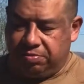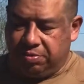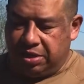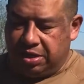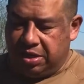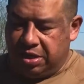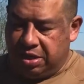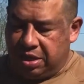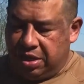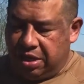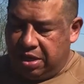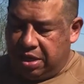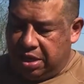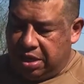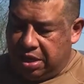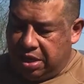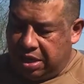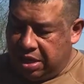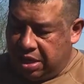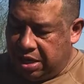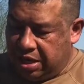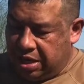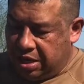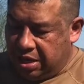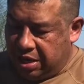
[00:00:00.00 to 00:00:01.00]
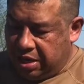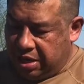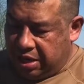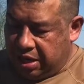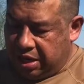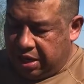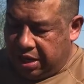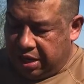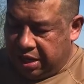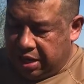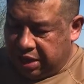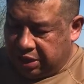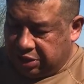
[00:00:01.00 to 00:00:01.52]
But
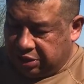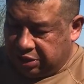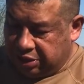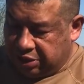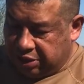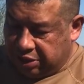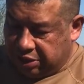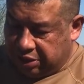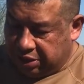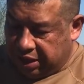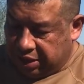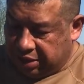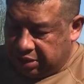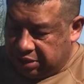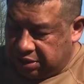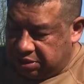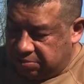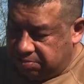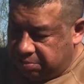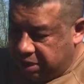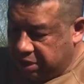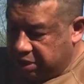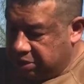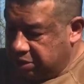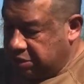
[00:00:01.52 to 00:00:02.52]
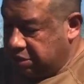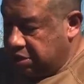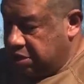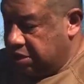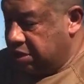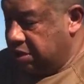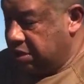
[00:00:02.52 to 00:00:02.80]
and you light the smudge.